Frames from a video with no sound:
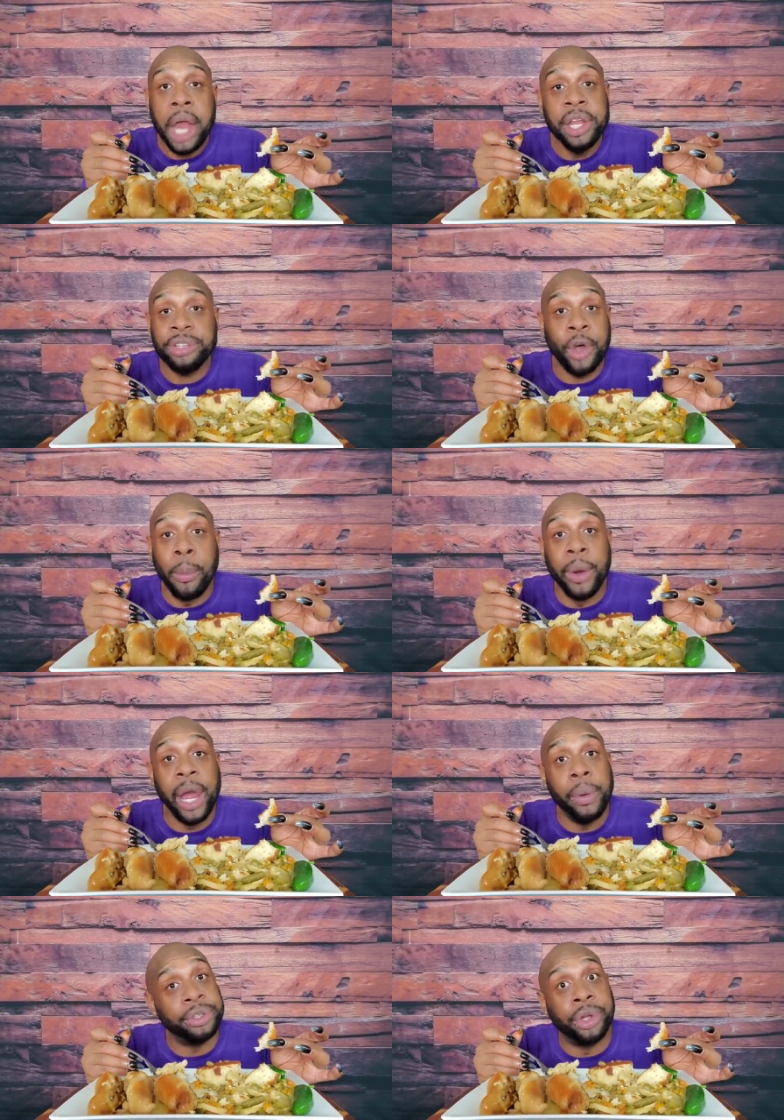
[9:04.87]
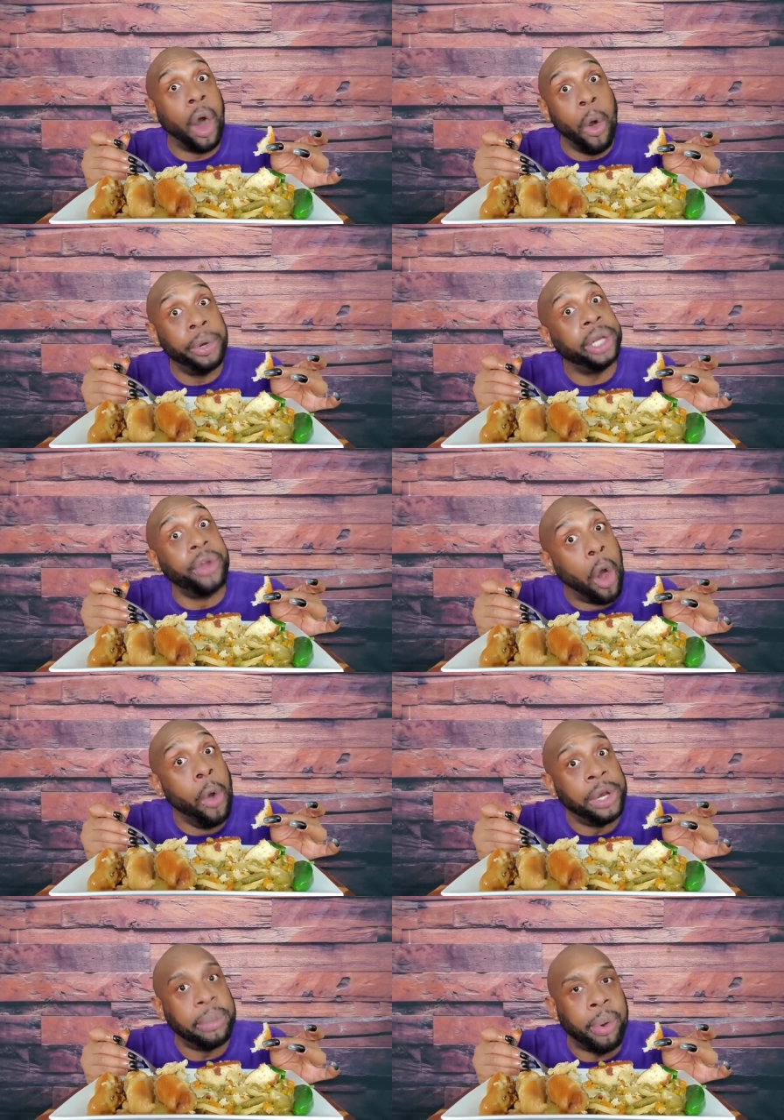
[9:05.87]
This old bread was golden,
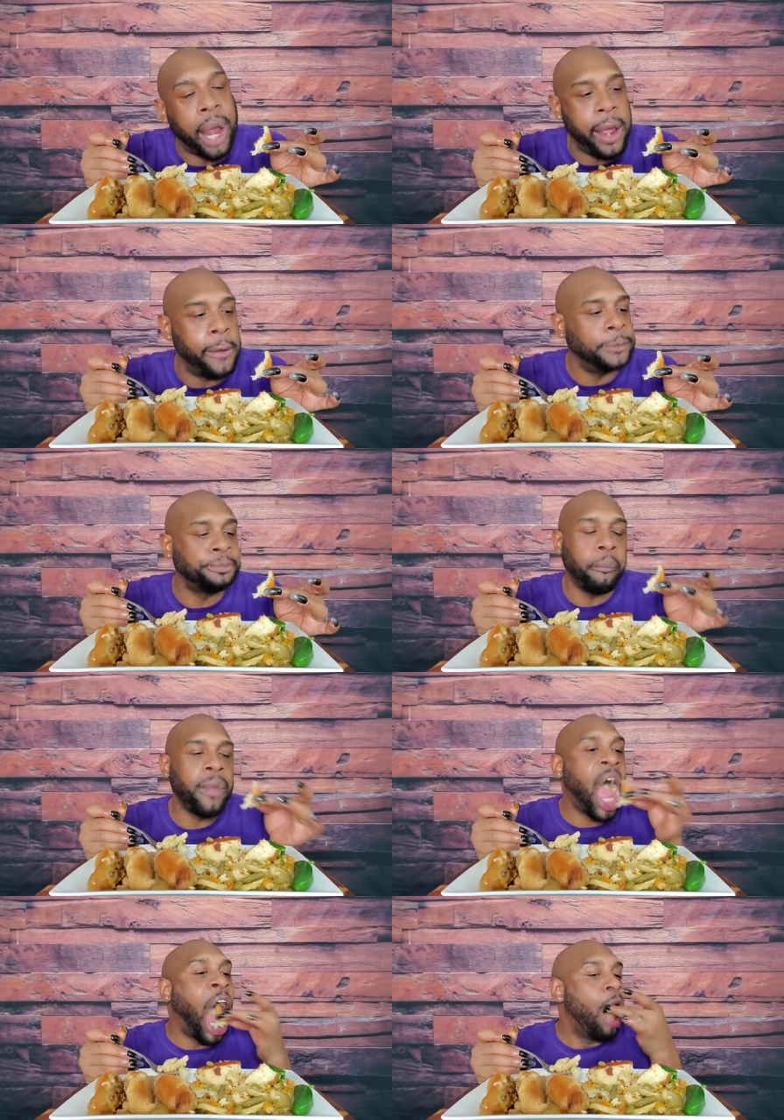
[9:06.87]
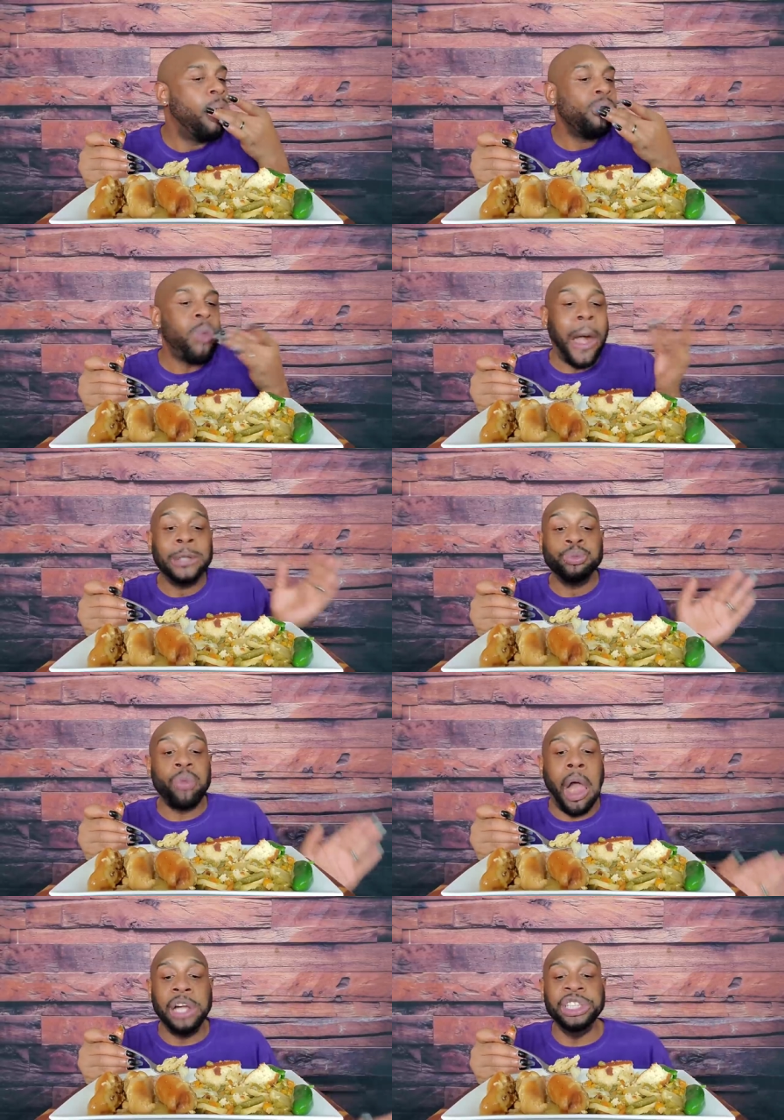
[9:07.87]
golden brown.
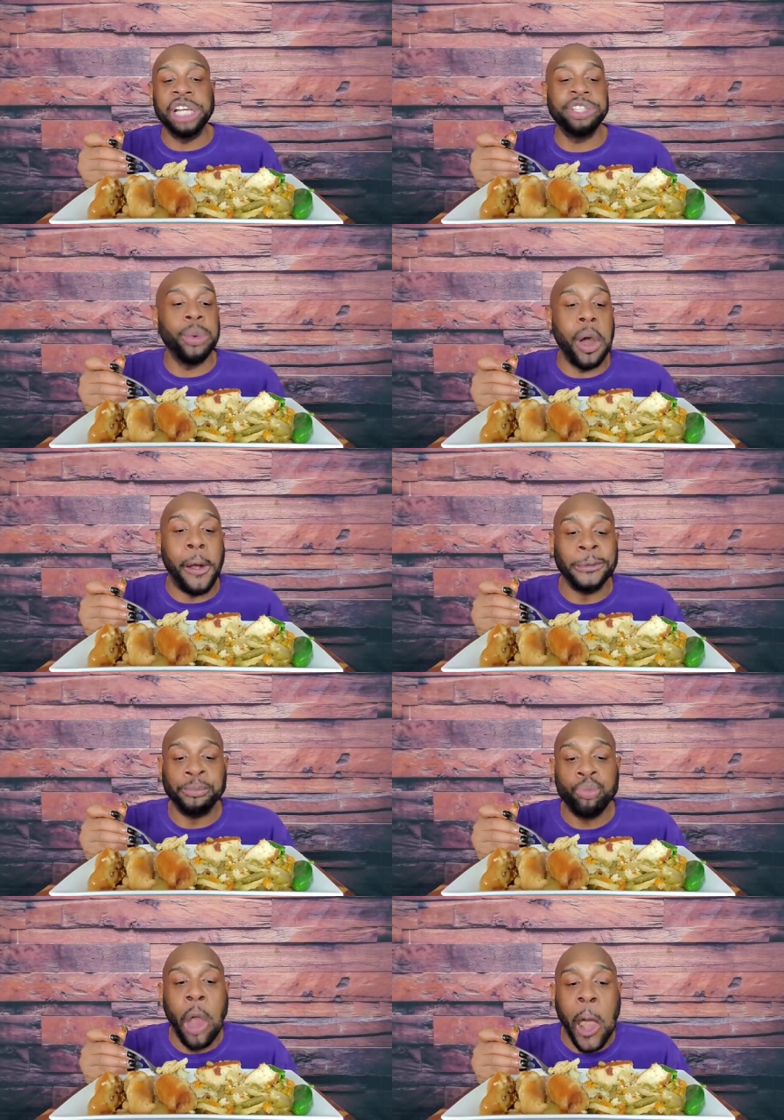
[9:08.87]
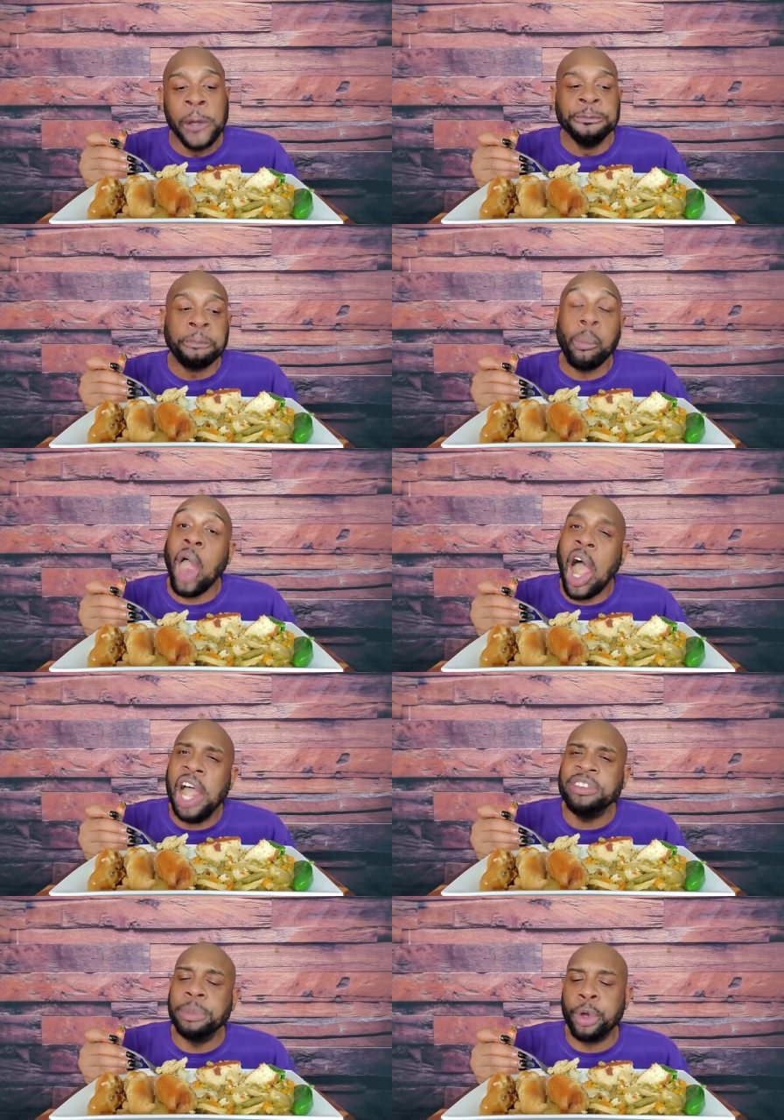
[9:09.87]
Yes, it was.
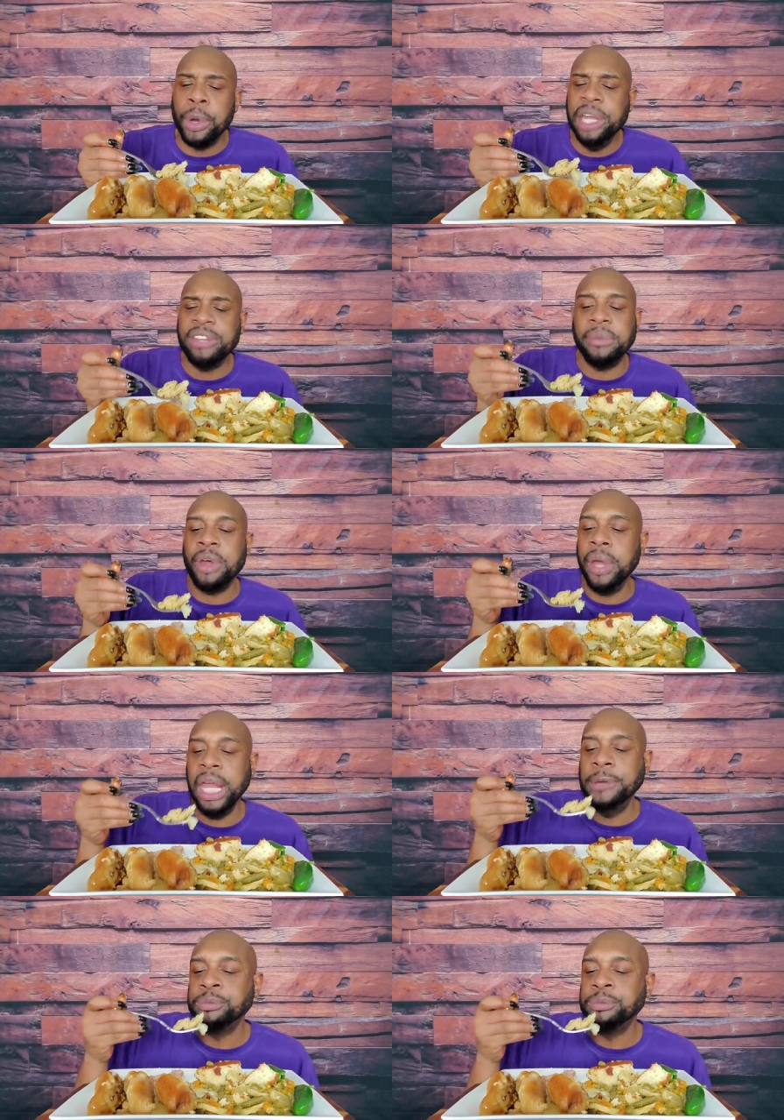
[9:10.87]
I had some greens I was going